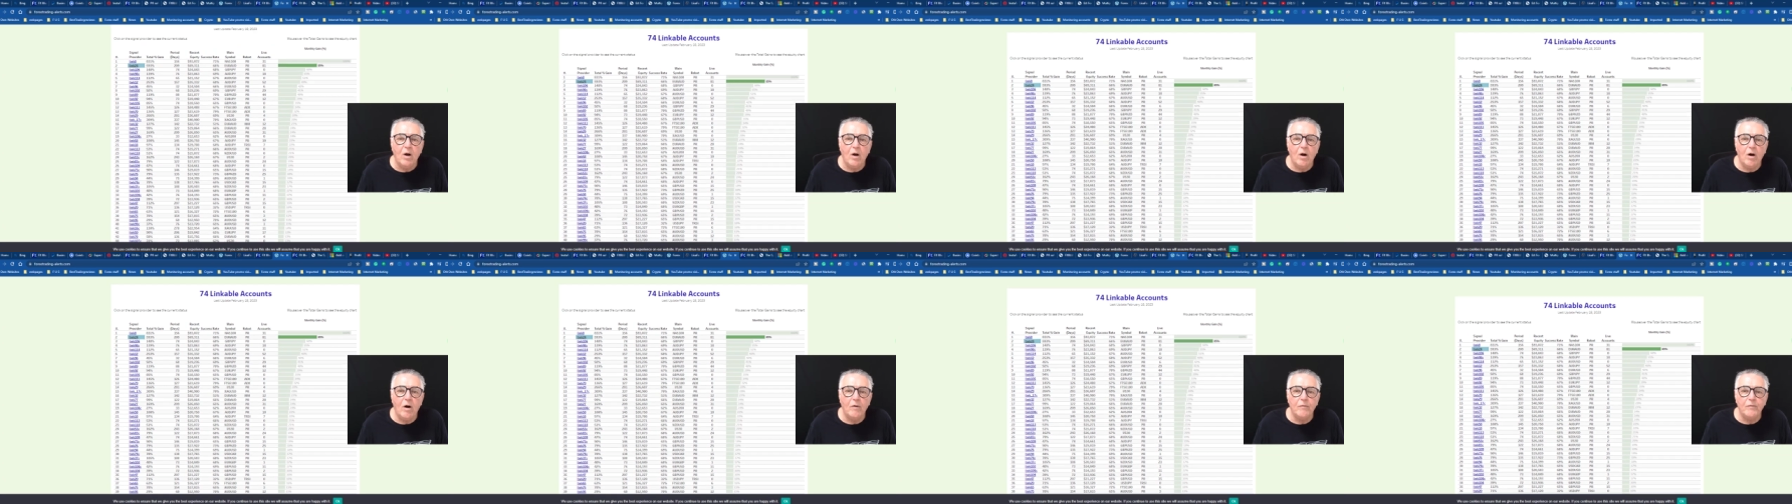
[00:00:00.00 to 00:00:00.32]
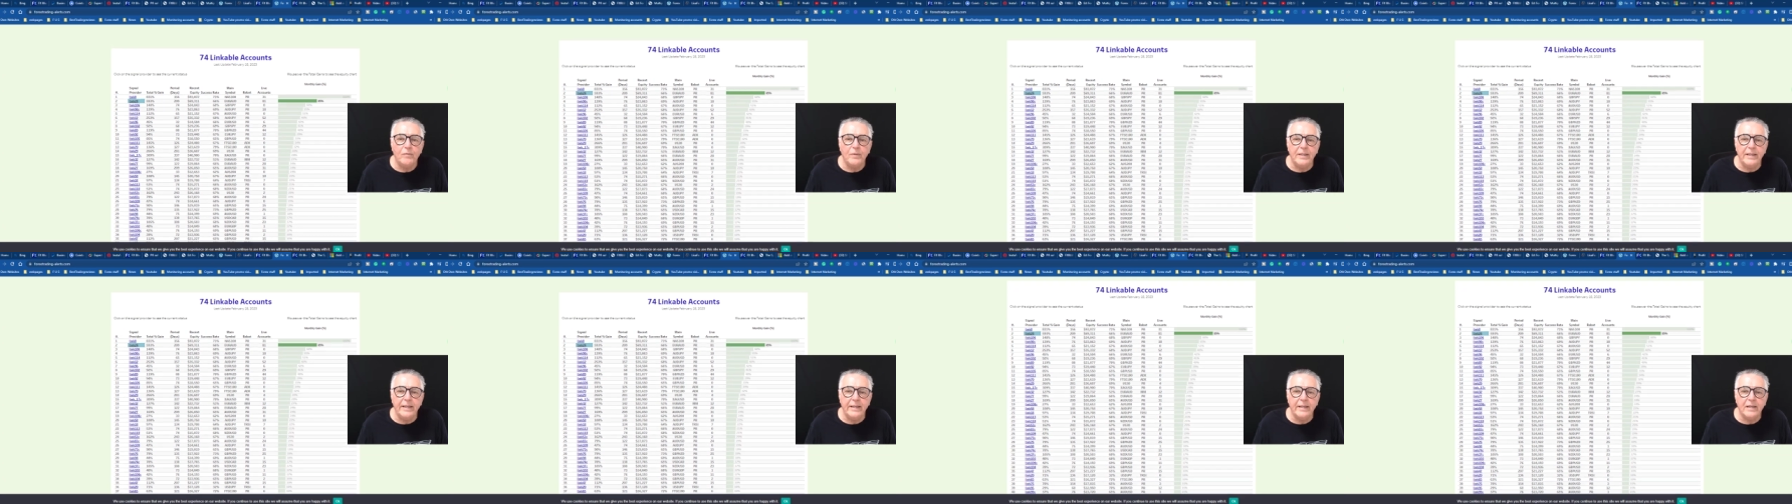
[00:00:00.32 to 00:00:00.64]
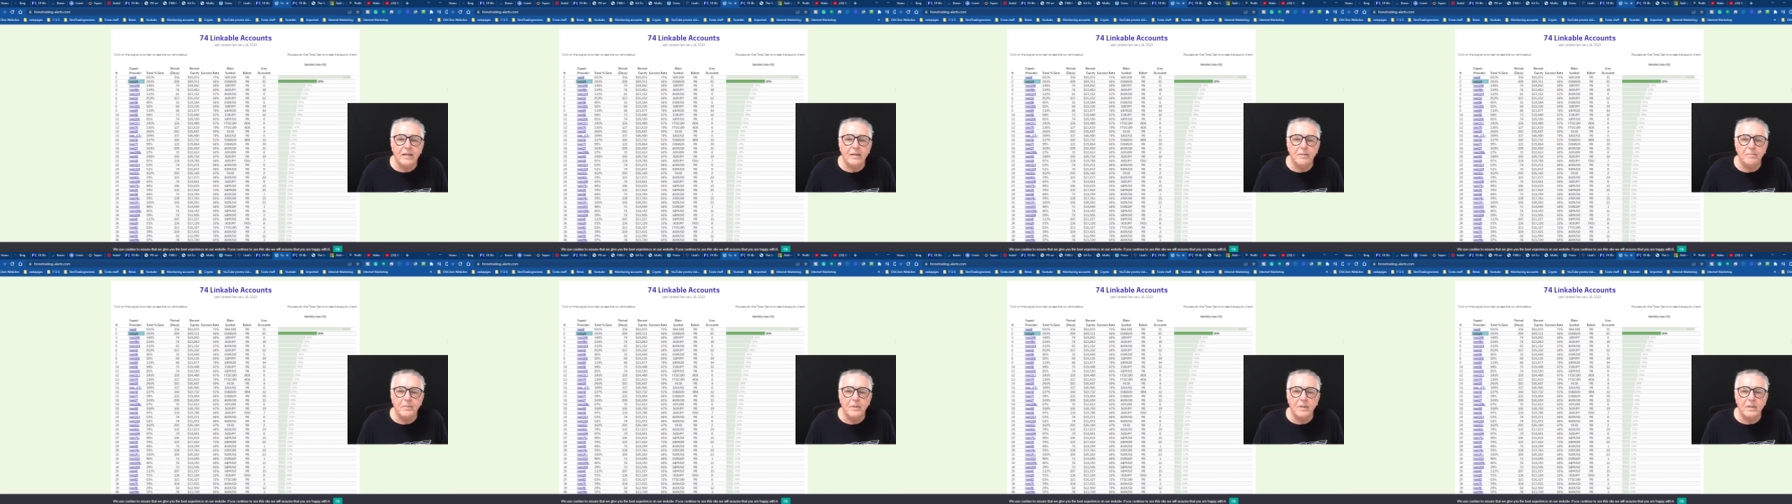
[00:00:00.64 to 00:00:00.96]
of
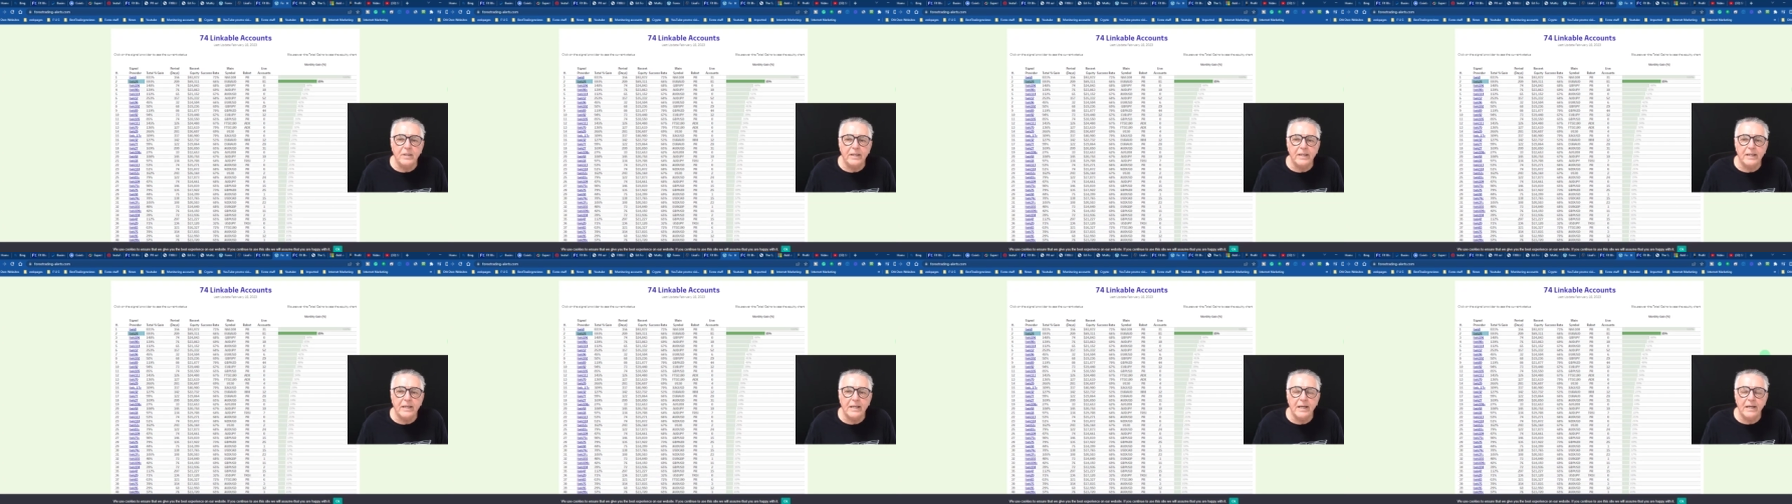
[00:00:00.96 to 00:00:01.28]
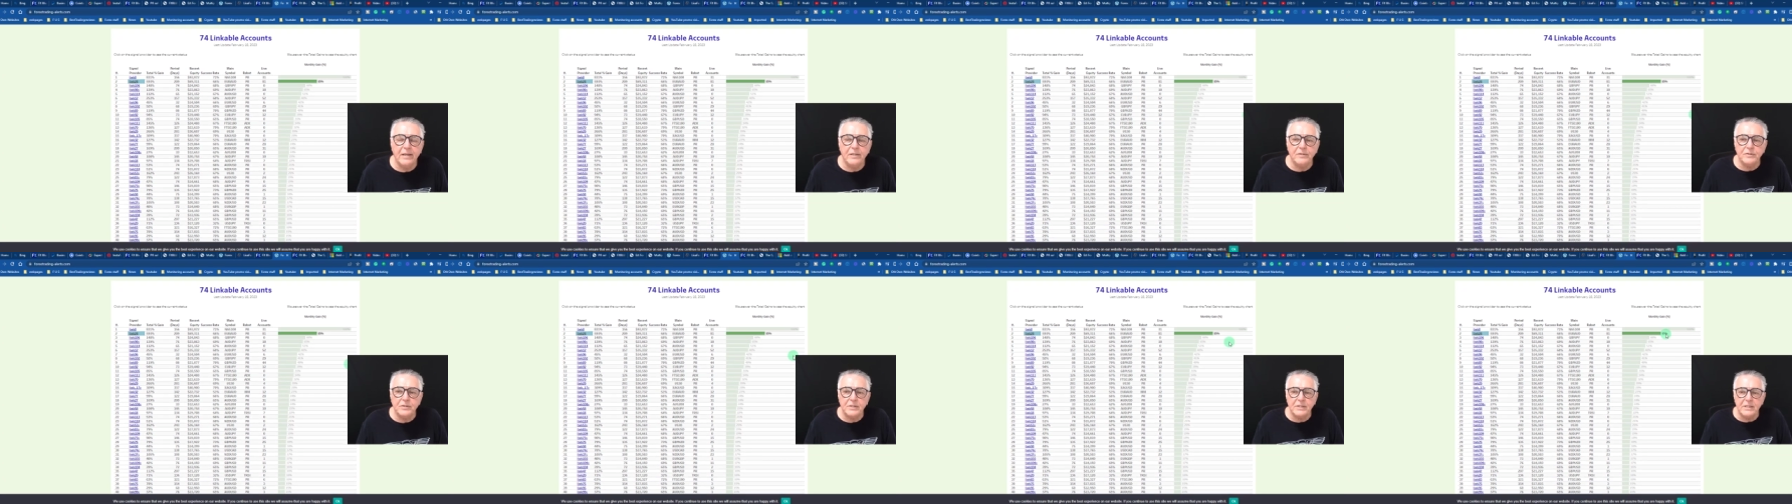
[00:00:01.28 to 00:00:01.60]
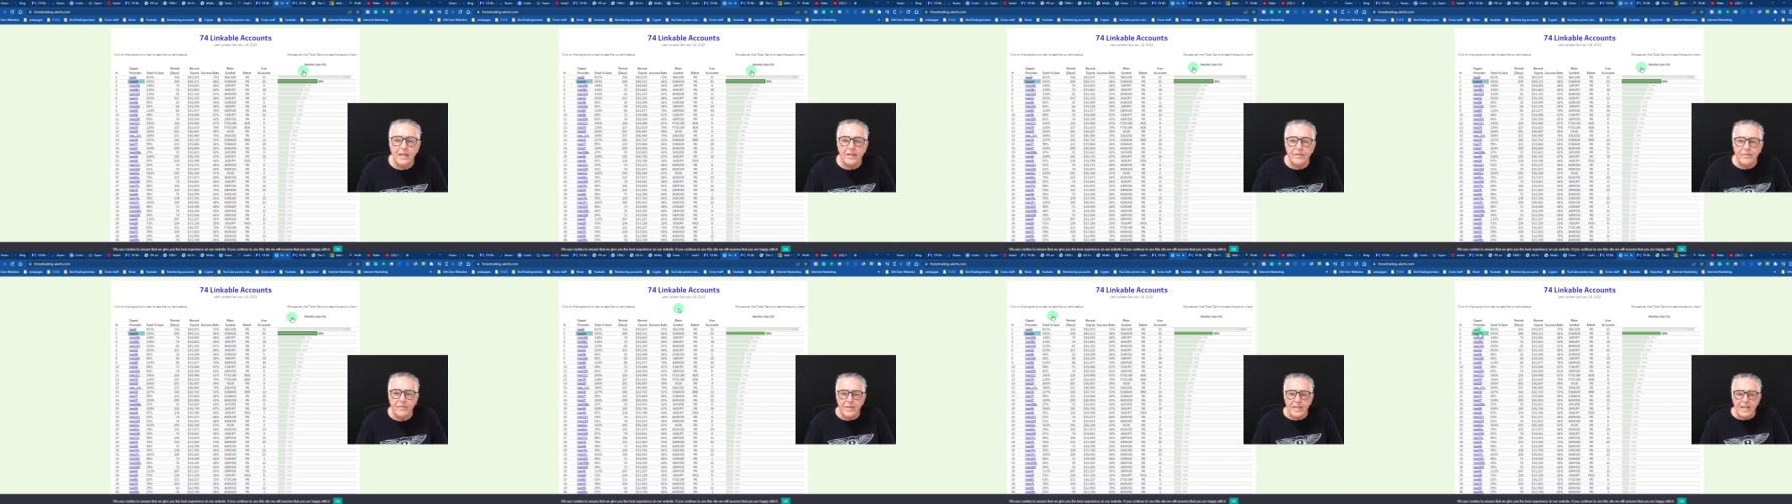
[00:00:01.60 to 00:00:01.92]
linkable accounts
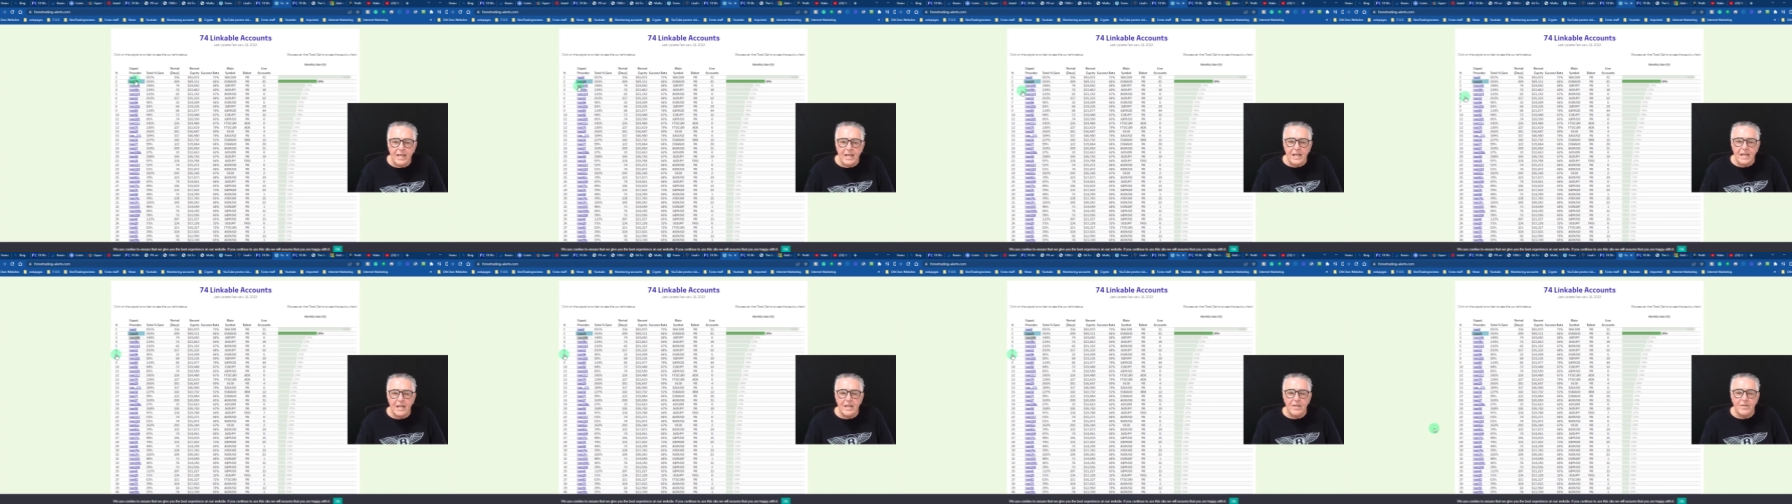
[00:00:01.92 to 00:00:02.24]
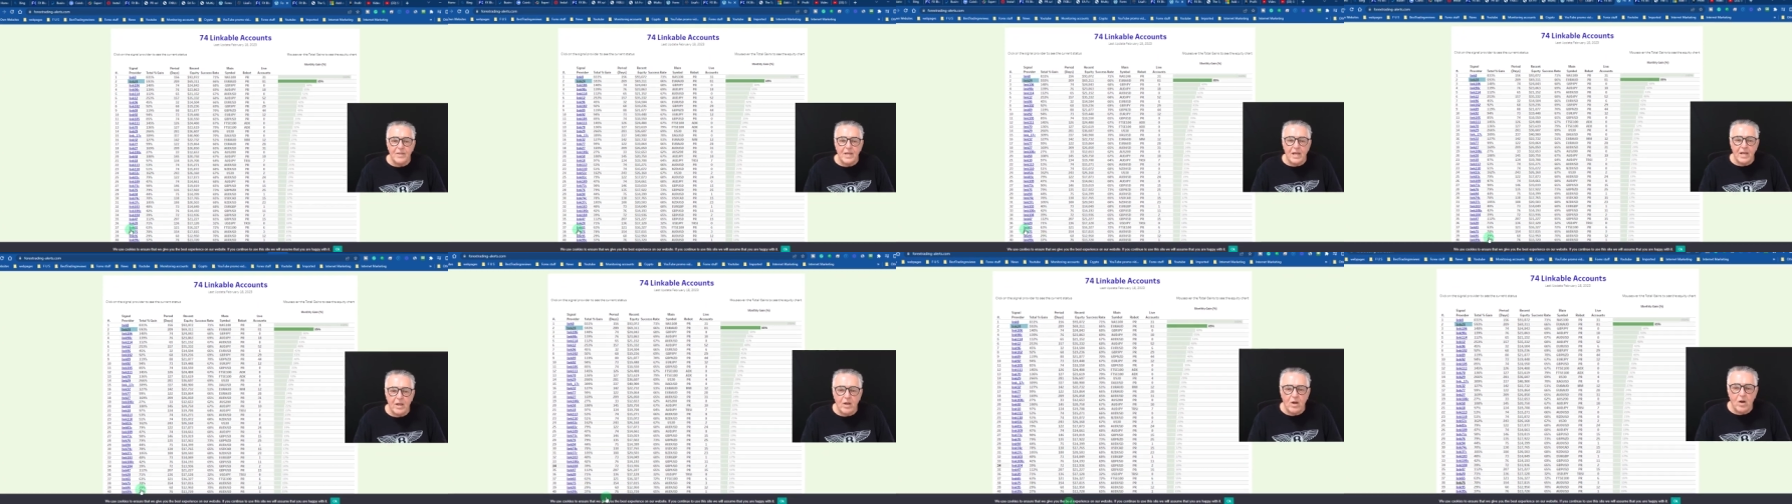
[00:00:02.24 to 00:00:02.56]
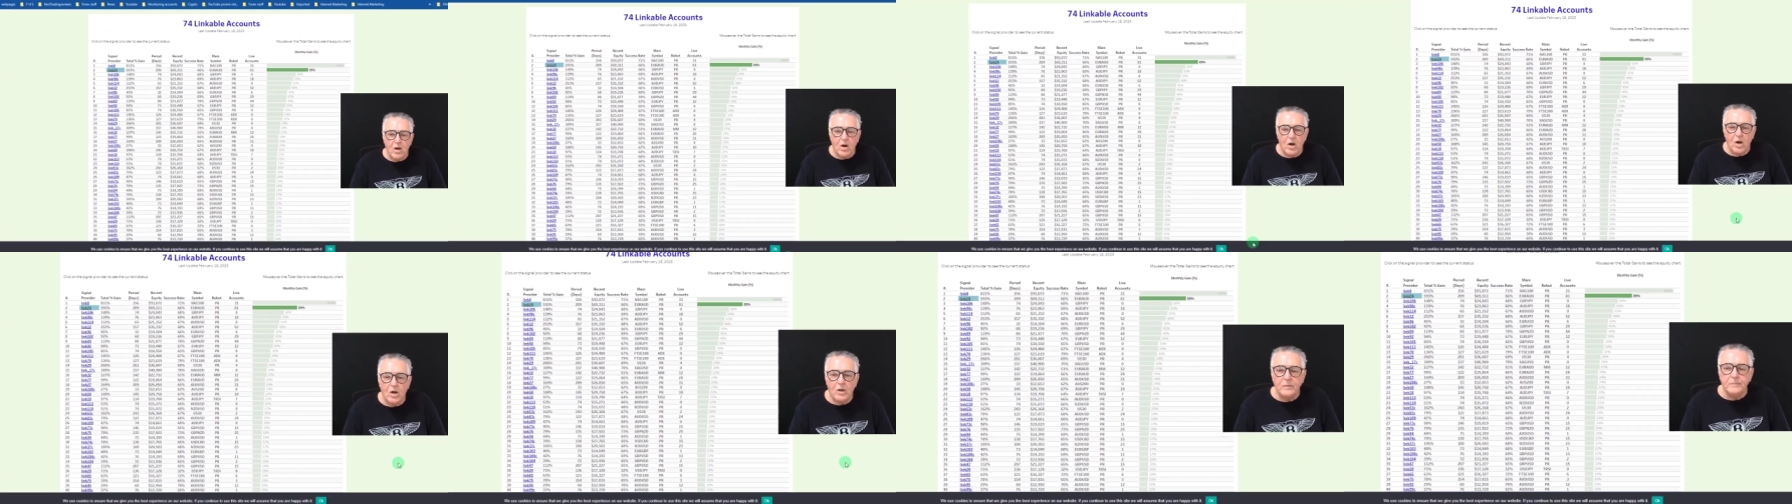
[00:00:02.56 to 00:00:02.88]
and there they
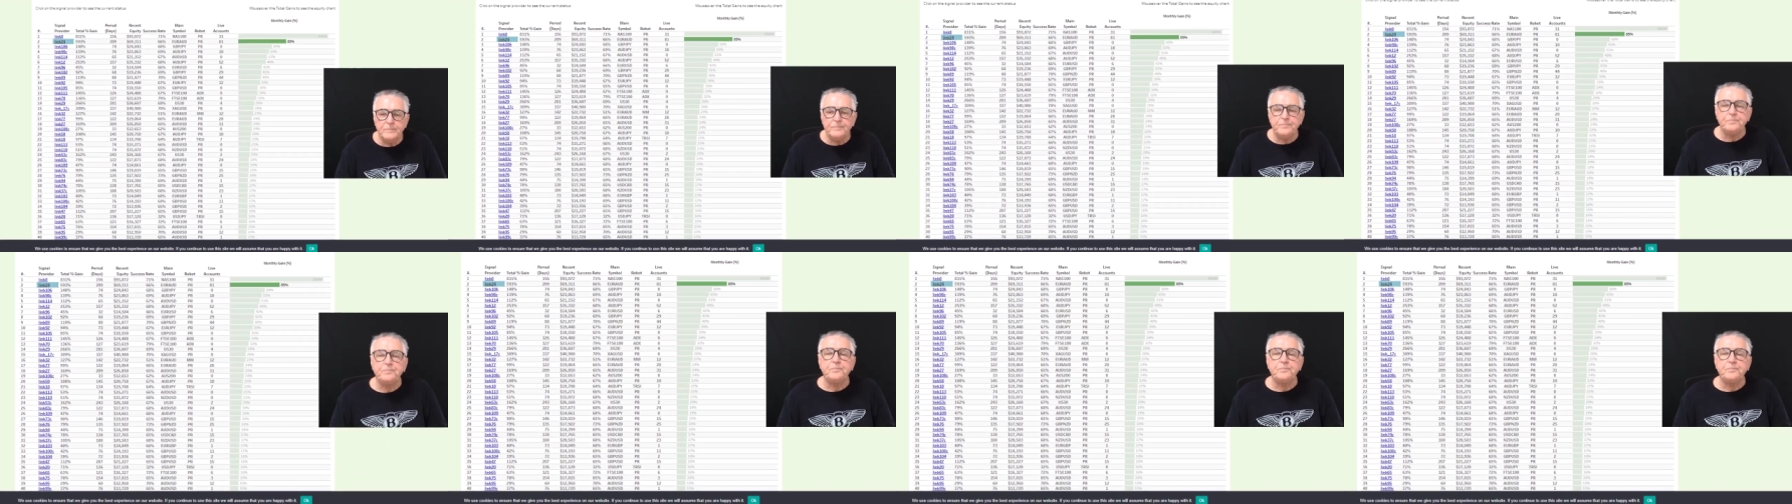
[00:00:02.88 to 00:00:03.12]
are.